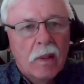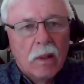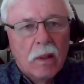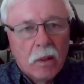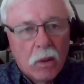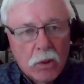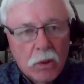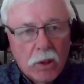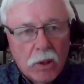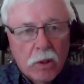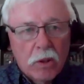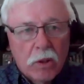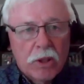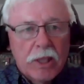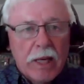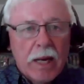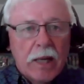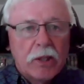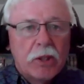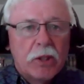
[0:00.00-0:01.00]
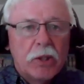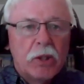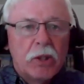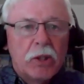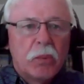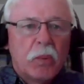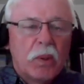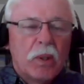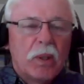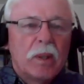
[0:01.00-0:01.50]
Those little
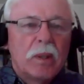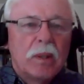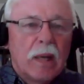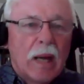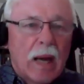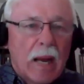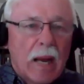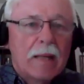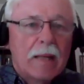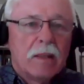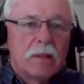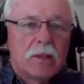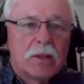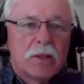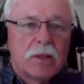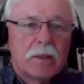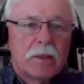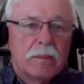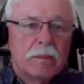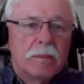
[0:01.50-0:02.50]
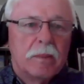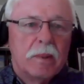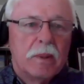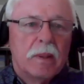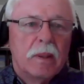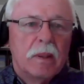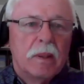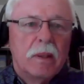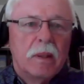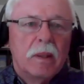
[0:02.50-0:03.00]
statues were idols.
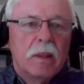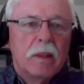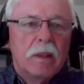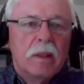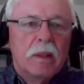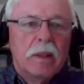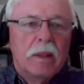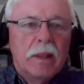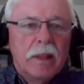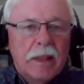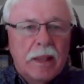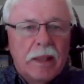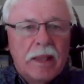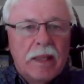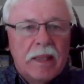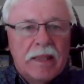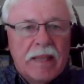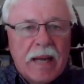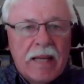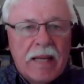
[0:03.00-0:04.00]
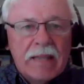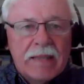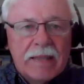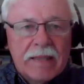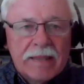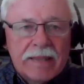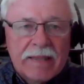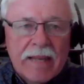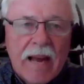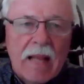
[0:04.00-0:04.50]
In the days
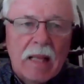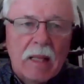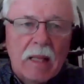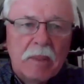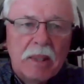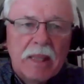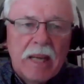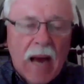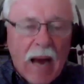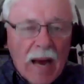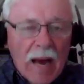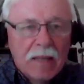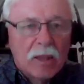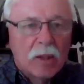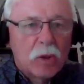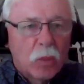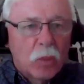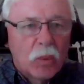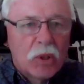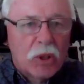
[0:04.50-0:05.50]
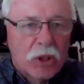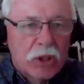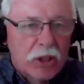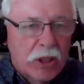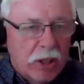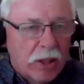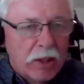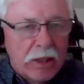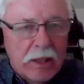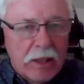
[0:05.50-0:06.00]
of Solomon, idols were
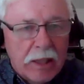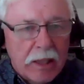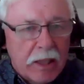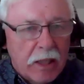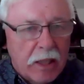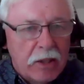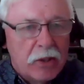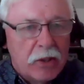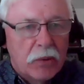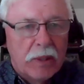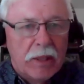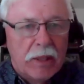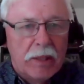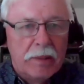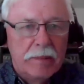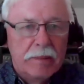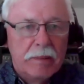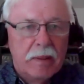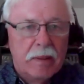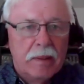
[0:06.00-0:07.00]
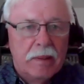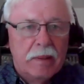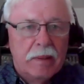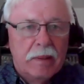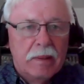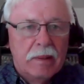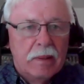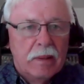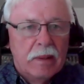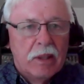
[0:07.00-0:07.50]
still in the country.
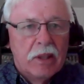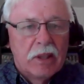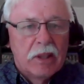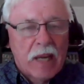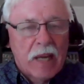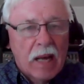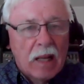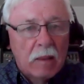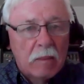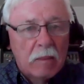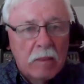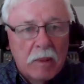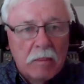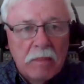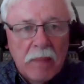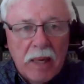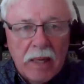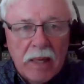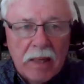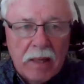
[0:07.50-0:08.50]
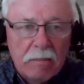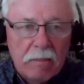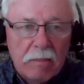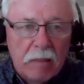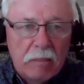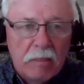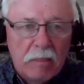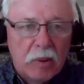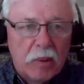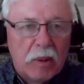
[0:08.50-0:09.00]
Solomon may have
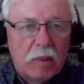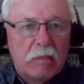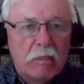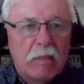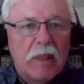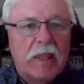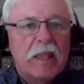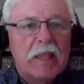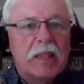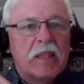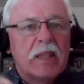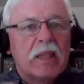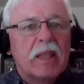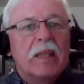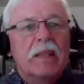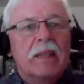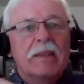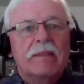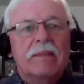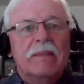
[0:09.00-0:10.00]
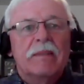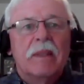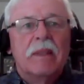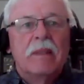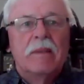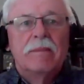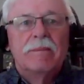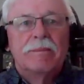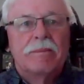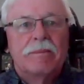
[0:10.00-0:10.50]
been pure, but his
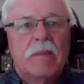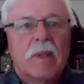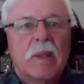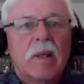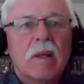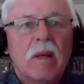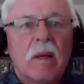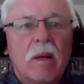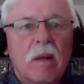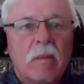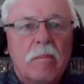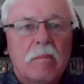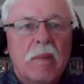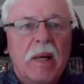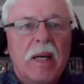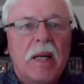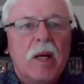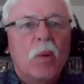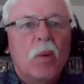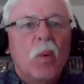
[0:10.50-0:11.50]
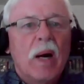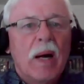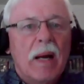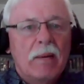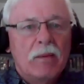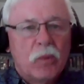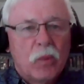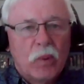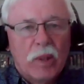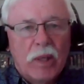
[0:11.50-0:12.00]
many
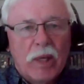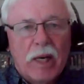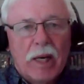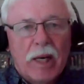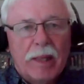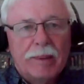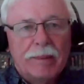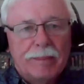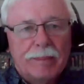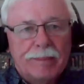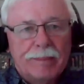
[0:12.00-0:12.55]
wives were not.